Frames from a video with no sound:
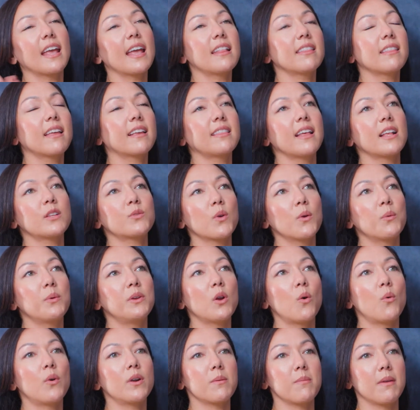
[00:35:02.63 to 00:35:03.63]
again, like that's why
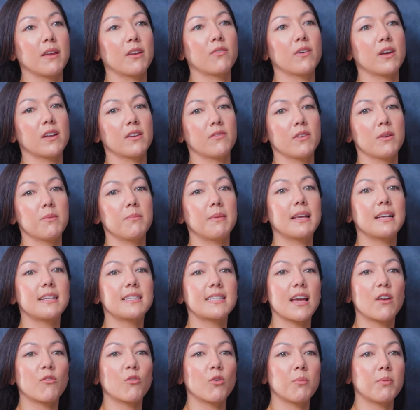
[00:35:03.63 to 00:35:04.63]
we don't want to make fun of it,
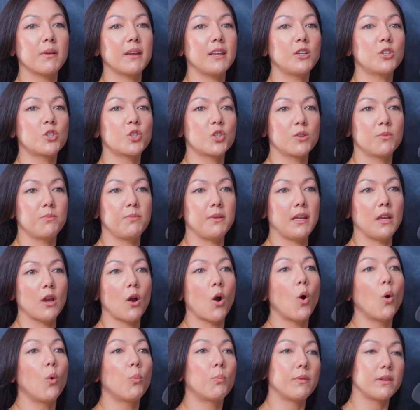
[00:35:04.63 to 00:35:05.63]
because everybody should be
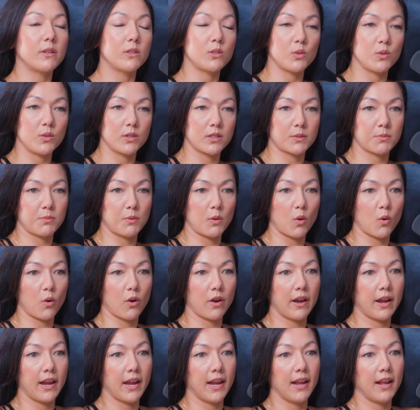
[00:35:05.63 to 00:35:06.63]
open to
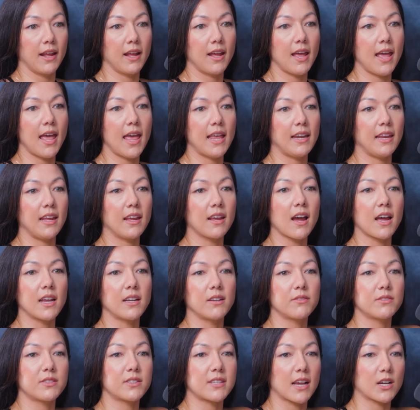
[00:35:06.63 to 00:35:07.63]
exploring any
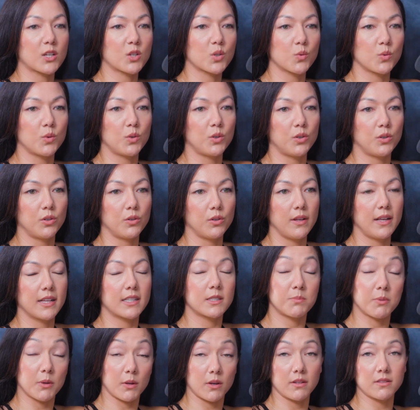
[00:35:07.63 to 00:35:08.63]
kind of sexual
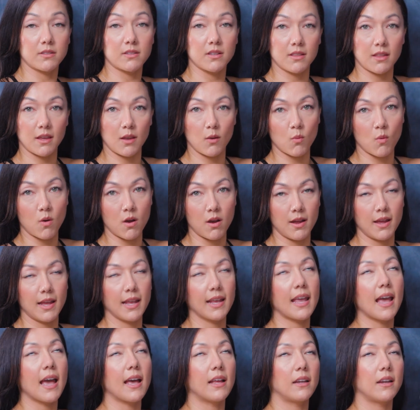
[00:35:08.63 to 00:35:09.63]
experience that they want,
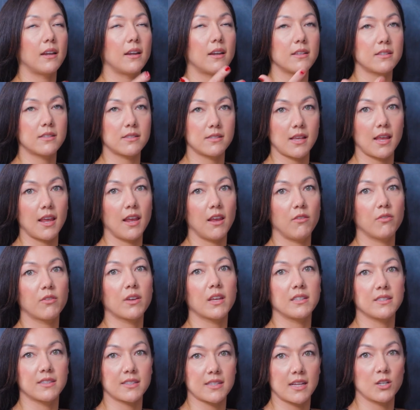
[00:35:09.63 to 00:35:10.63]
again, in a safe,
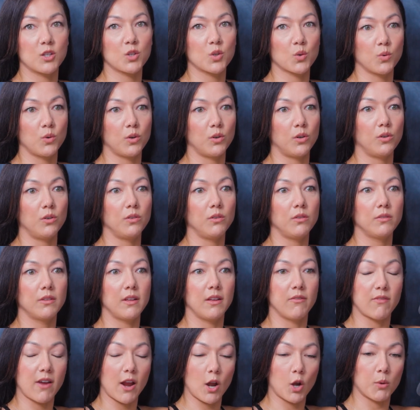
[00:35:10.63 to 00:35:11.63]
consensual
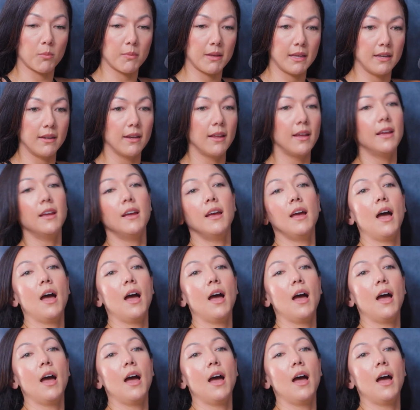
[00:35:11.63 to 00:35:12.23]
environment.